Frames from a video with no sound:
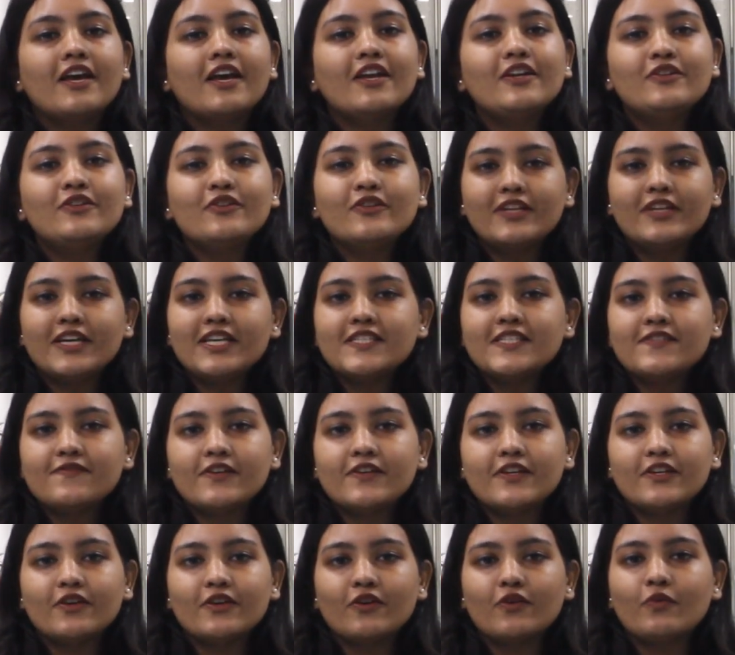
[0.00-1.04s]
In today's
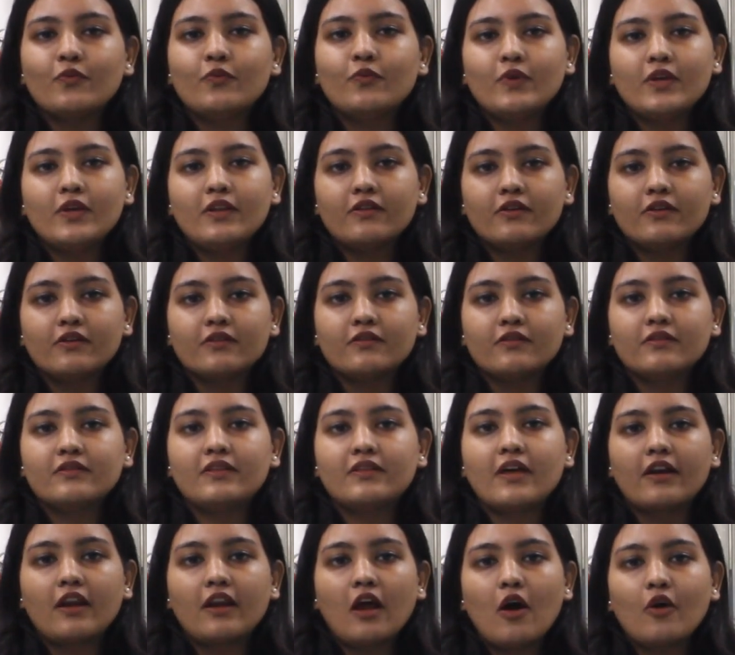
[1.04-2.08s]
video, we learn
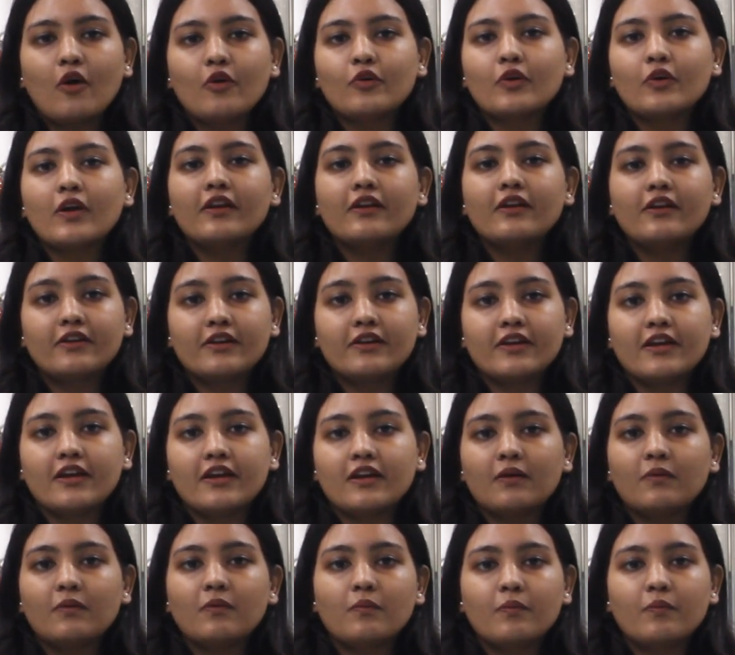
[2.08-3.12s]
that how you can
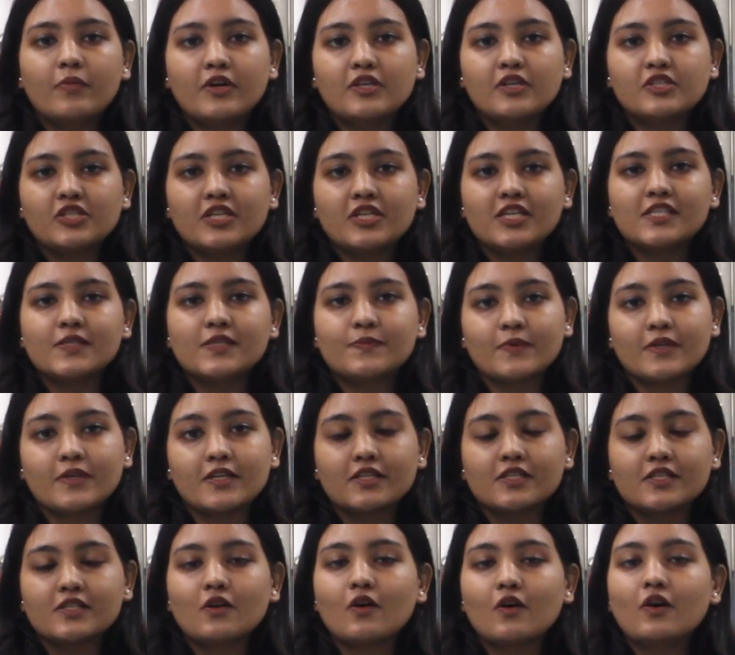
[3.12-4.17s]
create purchase
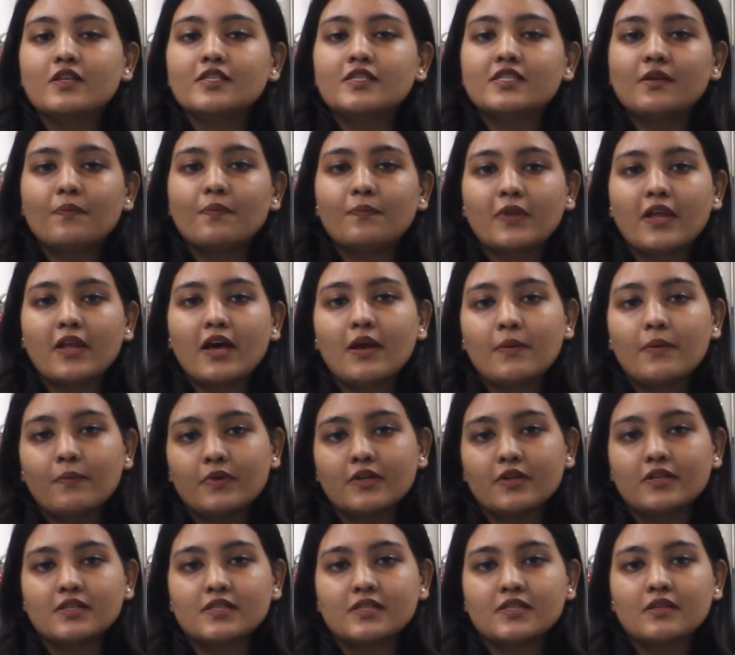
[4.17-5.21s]
bills or supplier
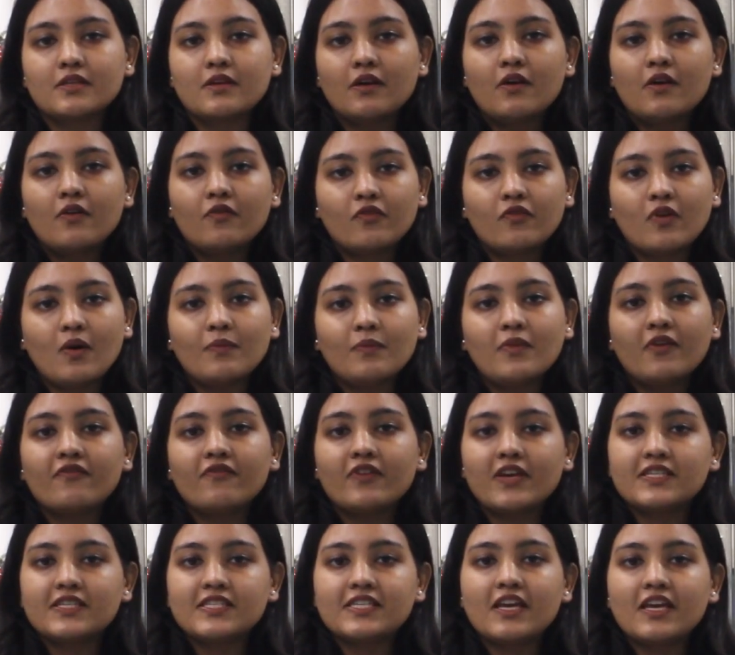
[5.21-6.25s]
bills from the
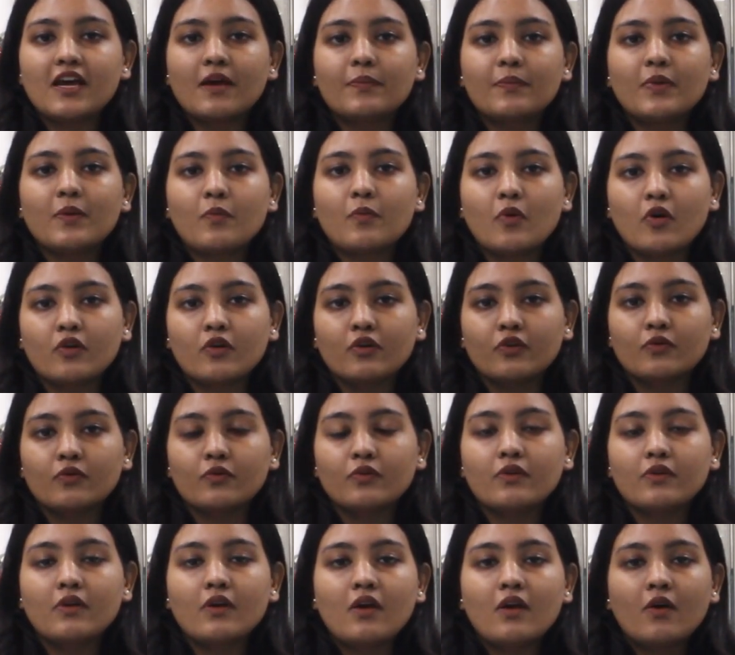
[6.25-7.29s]
VasyERP module,
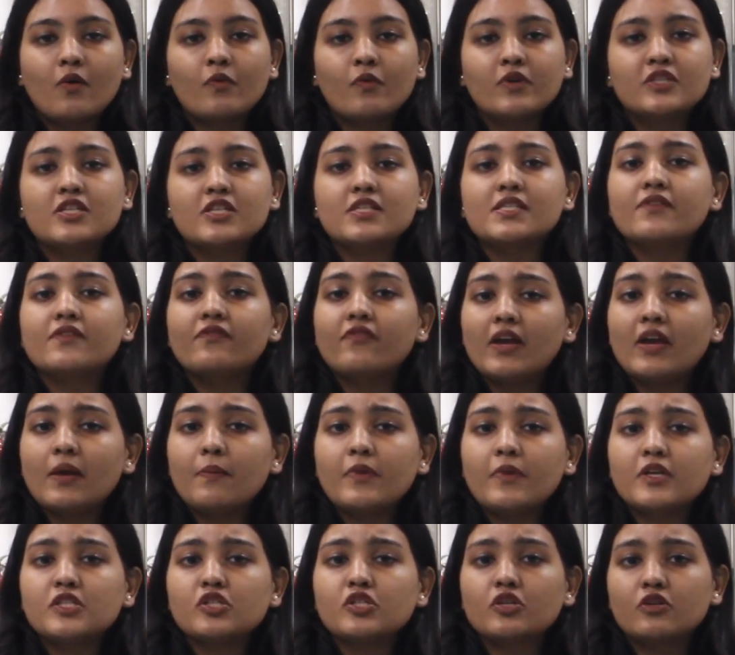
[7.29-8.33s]
which is a very
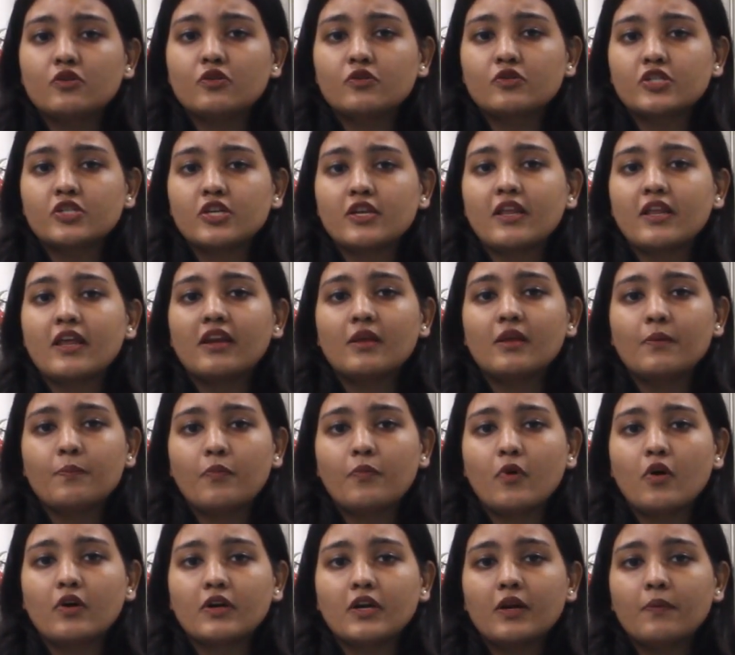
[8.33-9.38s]
much crucial and
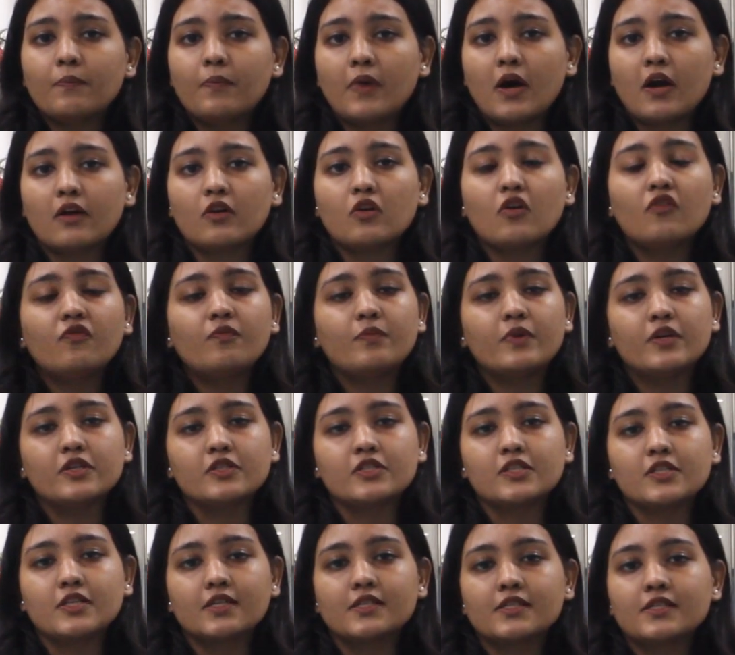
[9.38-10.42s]
important part of
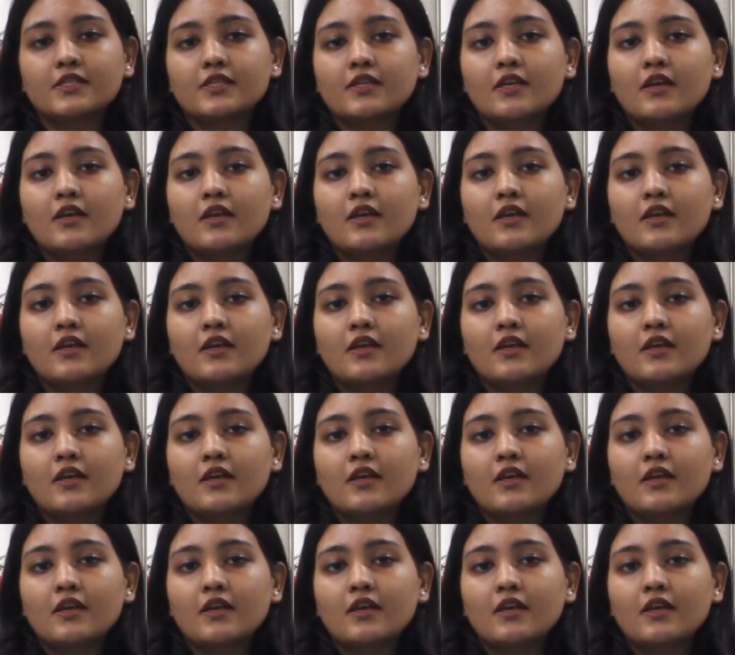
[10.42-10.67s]
purchase.